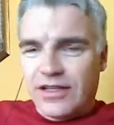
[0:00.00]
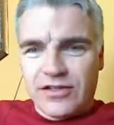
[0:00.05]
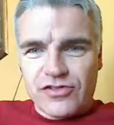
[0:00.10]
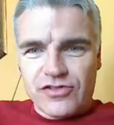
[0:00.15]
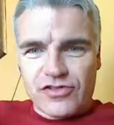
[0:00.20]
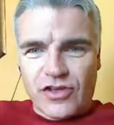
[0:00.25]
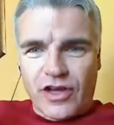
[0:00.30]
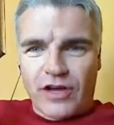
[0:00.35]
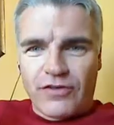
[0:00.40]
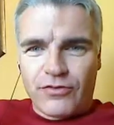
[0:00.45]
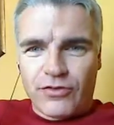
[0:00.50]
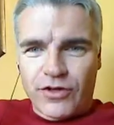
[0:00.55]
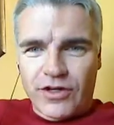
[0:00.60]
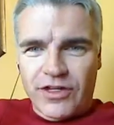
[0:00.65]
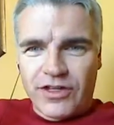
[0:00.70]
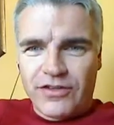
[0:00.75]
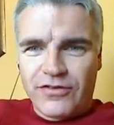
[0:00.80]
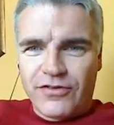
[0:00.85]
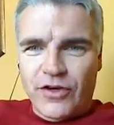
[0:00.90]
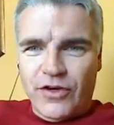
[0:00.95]
Software
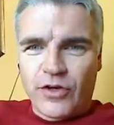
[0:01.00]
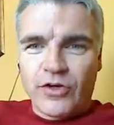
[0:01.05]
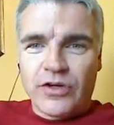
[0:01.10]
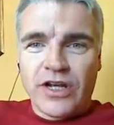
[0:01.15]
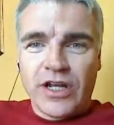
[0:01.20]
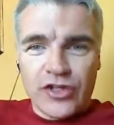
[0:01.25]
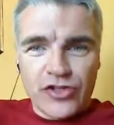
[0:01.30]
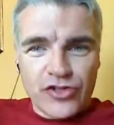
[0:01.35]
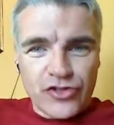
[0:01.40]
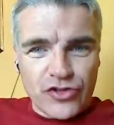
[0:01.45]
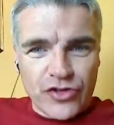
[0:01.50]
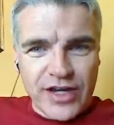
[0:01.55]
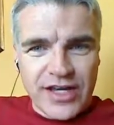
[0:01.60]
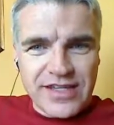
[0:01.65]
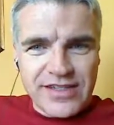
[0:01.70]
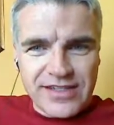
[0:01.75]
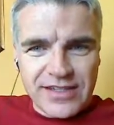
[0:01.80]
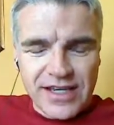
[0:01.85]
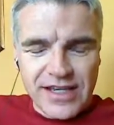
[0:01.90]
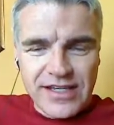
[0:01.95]
on the phone
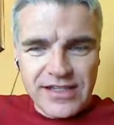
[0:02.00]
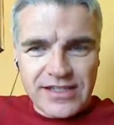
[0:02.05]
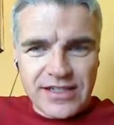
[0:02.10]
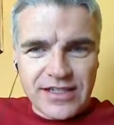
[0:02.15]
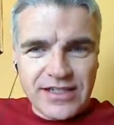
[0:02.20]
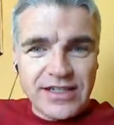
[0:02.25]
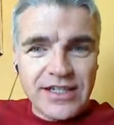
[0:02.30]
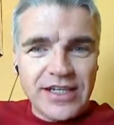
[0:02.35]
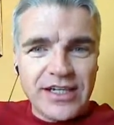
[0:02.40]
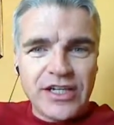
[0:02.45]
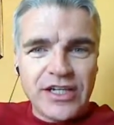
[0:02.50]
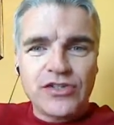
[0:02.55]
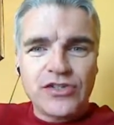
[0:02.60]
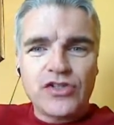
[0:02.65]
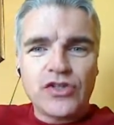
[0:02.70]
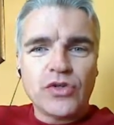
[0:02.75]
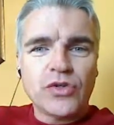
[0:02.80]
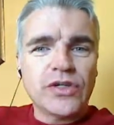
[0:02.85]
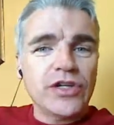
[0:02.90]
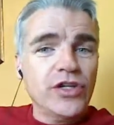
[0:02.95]
translates it
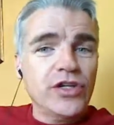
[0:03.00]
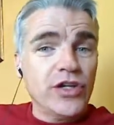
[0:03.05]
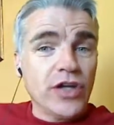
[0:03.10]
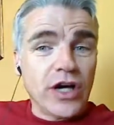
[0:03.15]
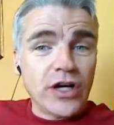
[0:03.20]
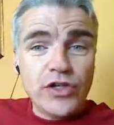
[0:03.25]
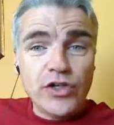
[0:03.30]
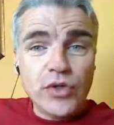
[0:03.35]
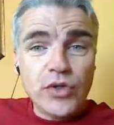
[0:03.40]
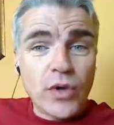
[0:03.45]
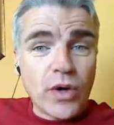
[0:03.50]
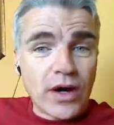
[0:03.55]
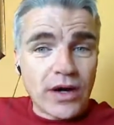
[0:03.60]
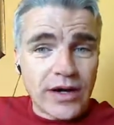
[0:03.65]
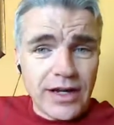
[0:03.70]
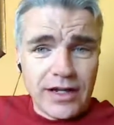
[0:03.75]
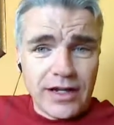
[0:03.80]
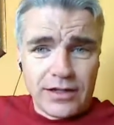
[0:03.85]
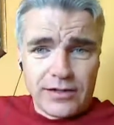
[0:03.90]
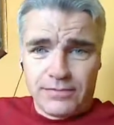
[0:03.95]
into a
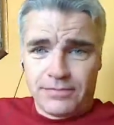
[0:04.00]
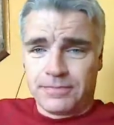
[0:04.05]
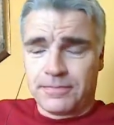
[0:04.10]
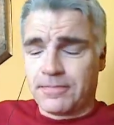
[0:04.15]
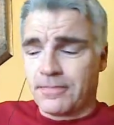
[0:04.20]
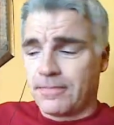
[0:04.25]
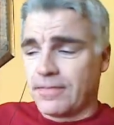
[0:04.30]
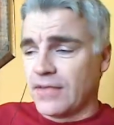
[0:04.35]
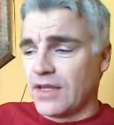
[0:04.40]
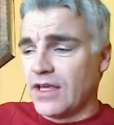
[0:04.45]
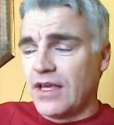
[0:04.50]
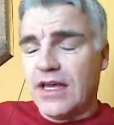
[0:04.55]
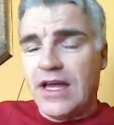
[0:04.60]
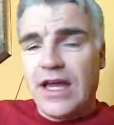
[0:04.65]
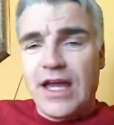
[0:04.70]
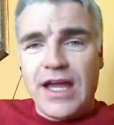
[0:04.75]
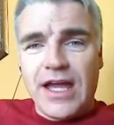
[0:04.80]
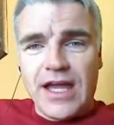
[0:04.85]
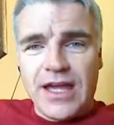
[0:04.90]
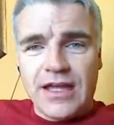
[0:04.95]
URL.
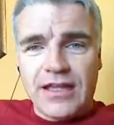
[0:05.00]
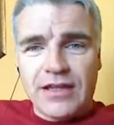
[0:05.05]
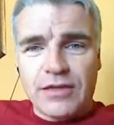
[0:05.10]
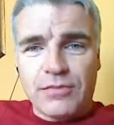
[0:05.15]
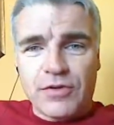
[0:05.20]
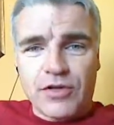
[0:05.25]
And the